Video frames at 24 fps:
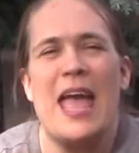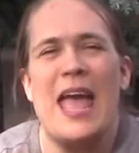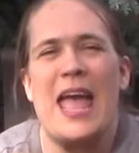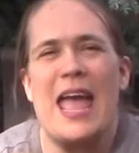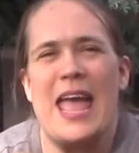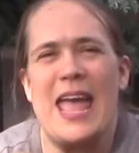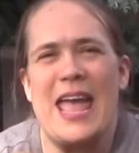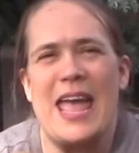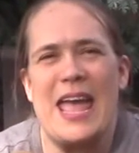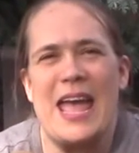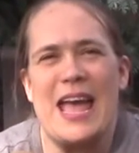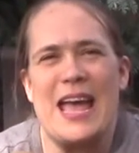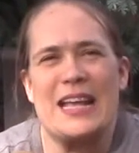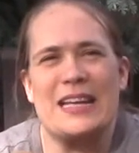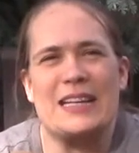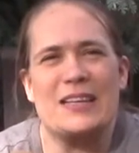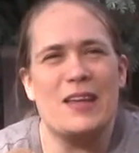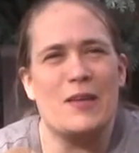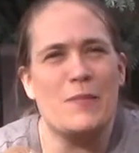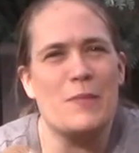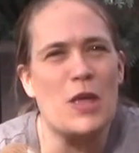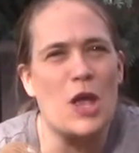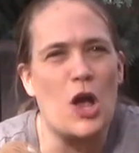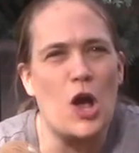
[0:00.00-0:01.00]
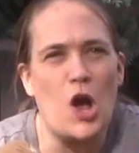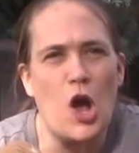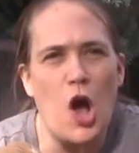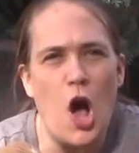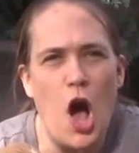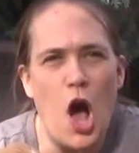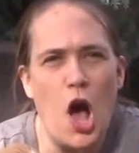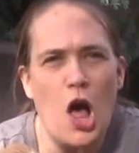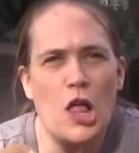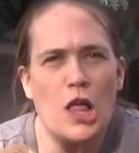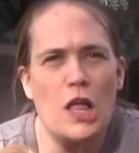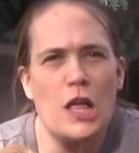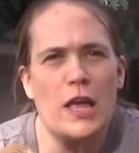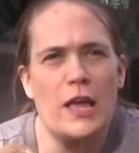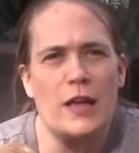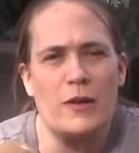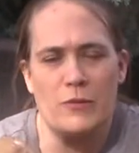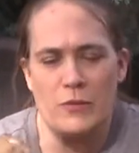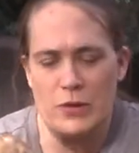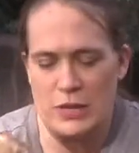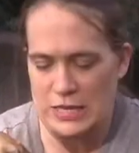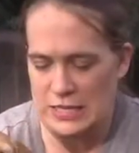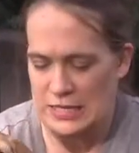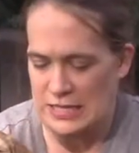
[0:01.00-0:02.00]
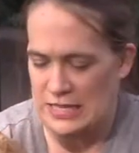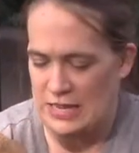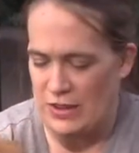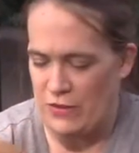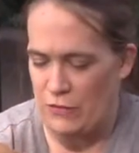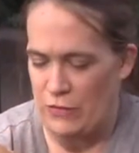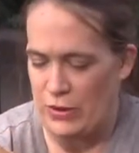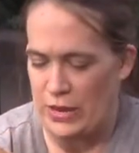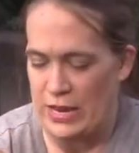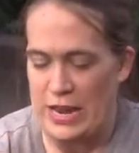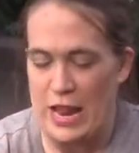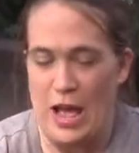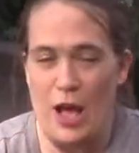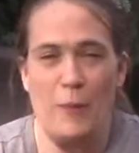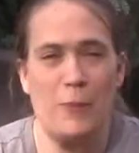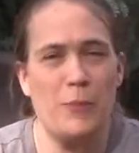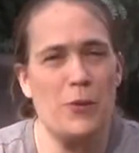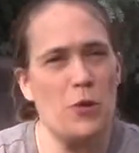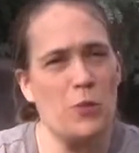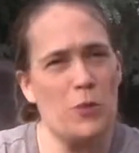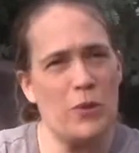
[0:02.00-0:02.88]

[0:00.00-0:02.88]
and give me a call and we can see if we can help you.